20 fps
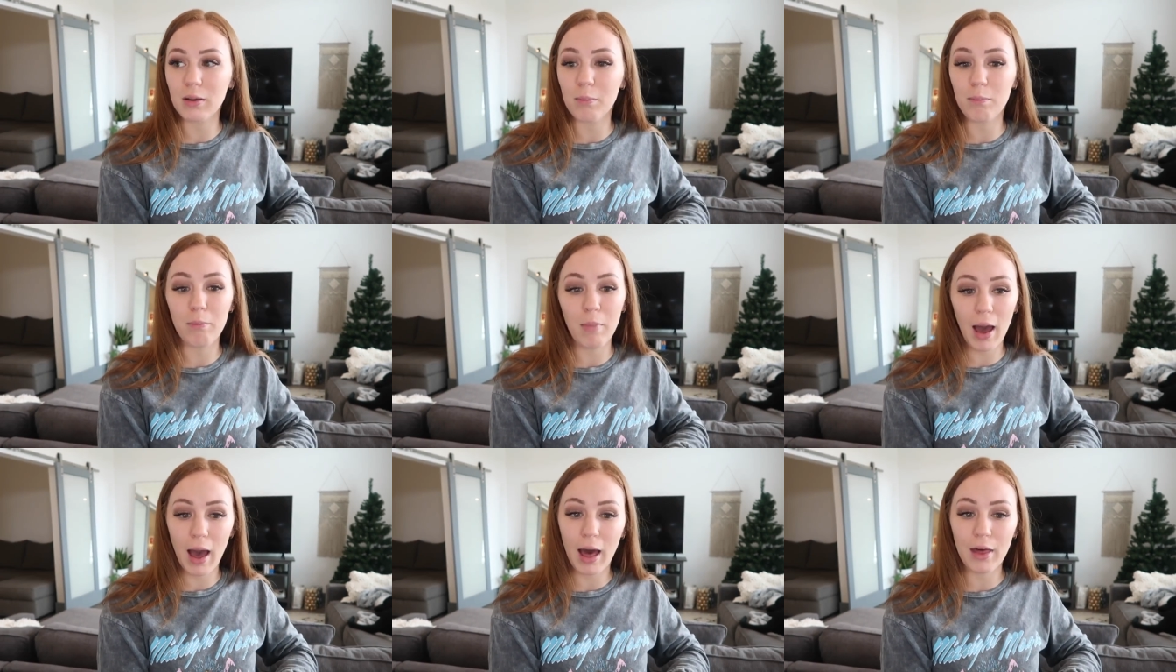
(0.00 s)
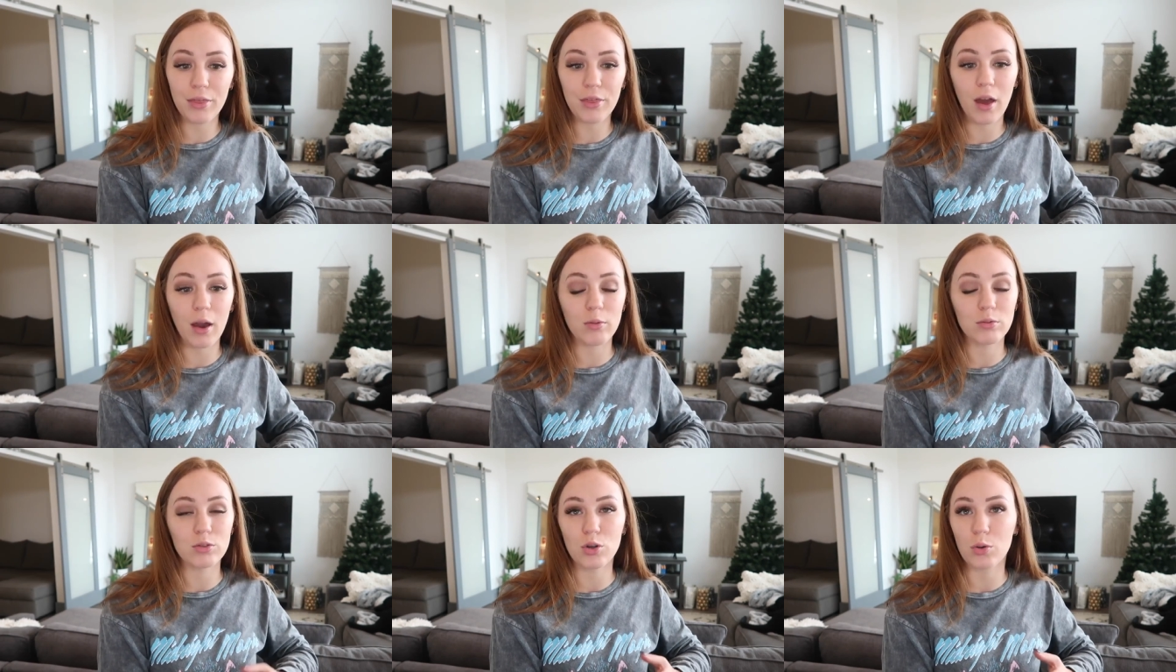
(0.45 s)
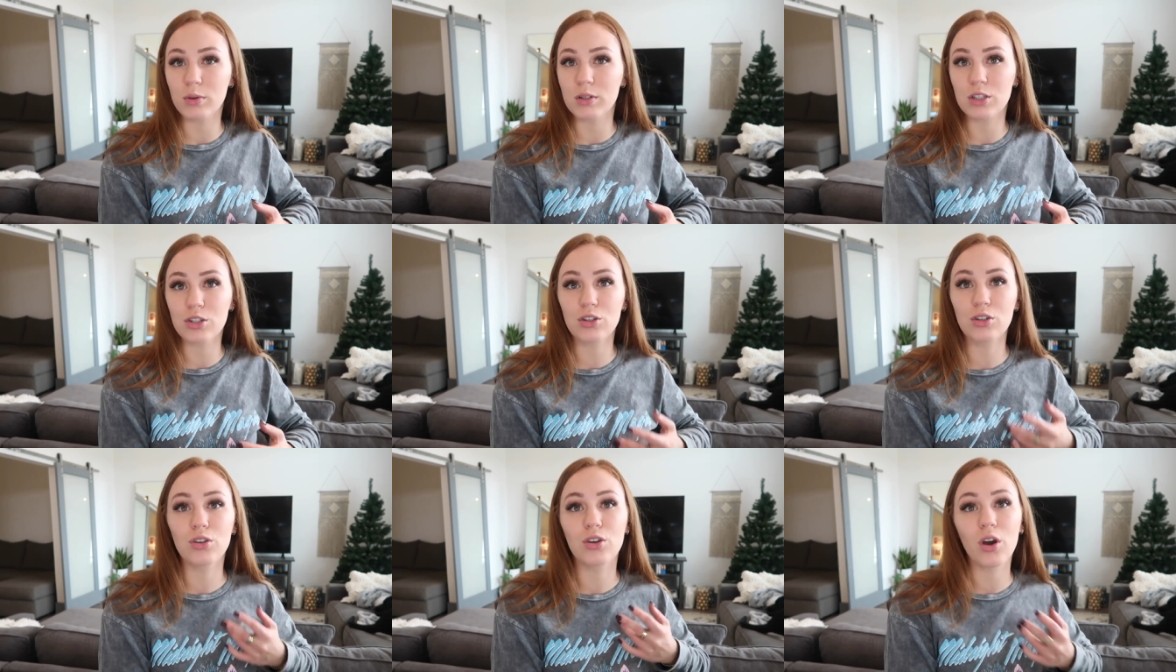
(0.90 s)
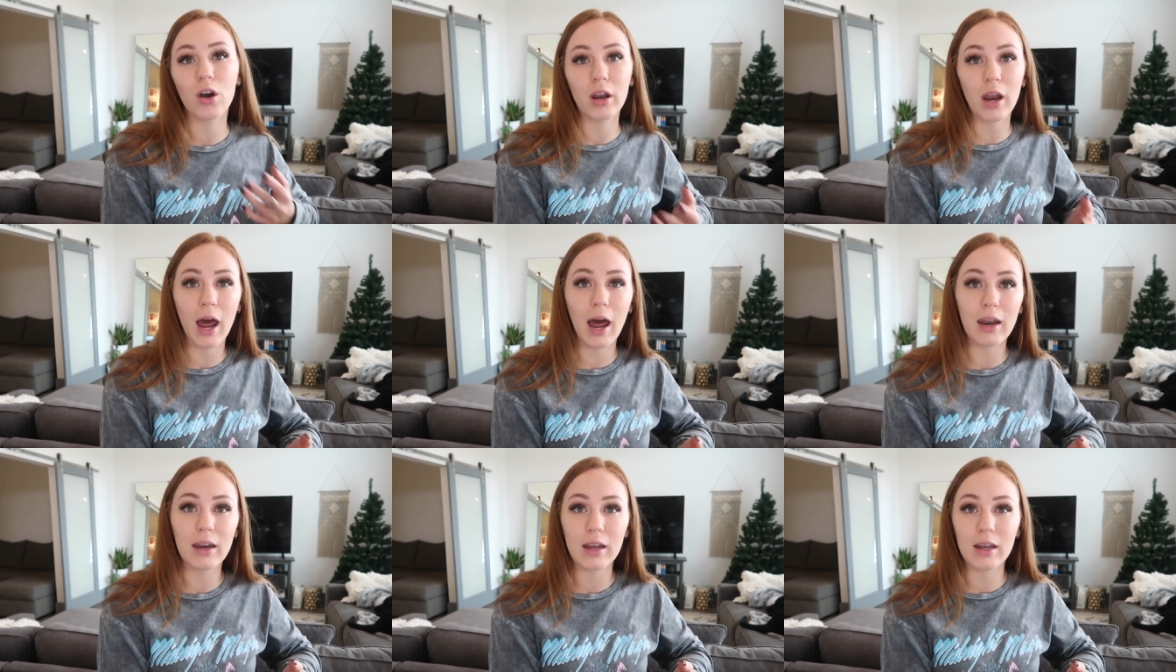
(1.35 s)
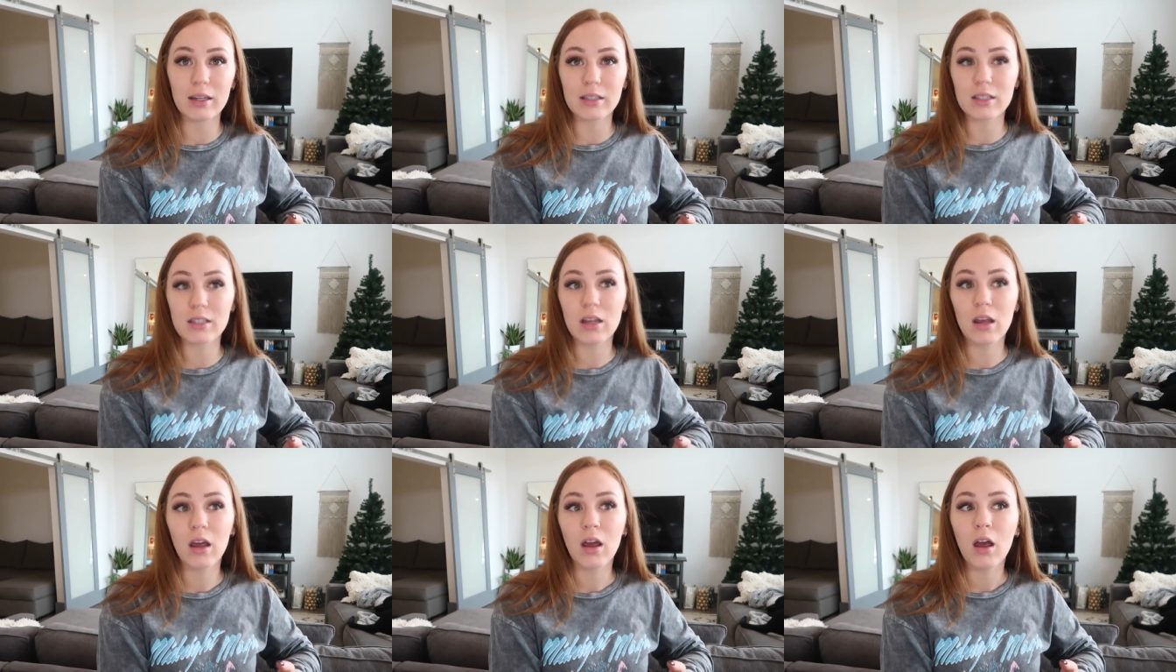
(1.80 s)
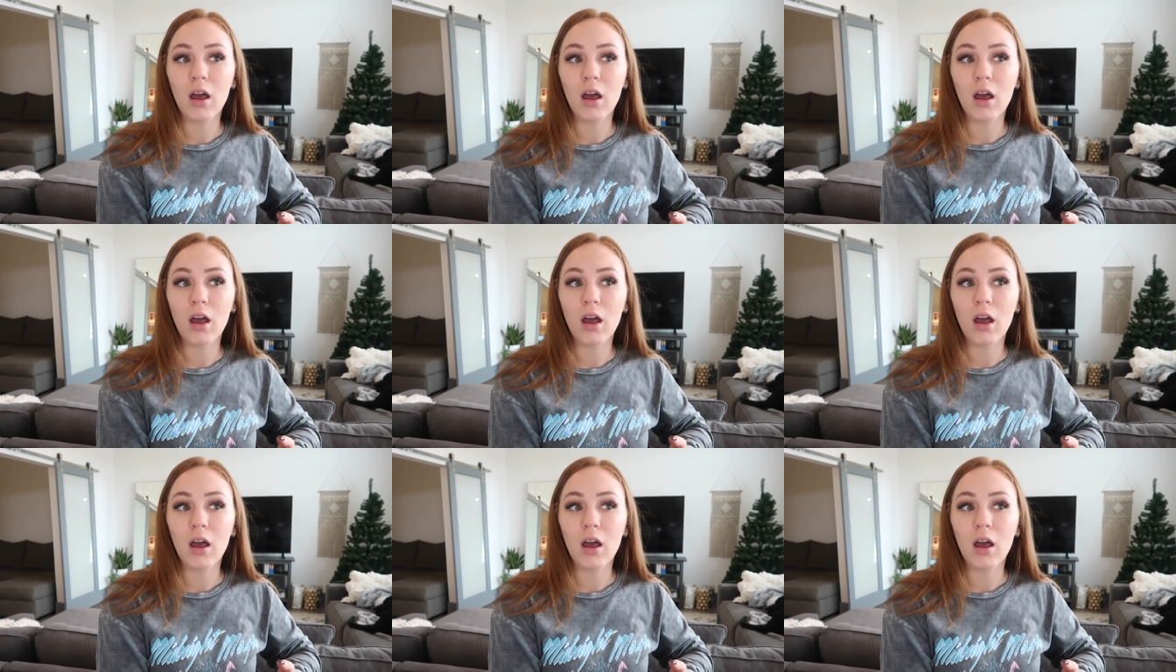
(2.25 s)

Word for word: Math, I was always good at it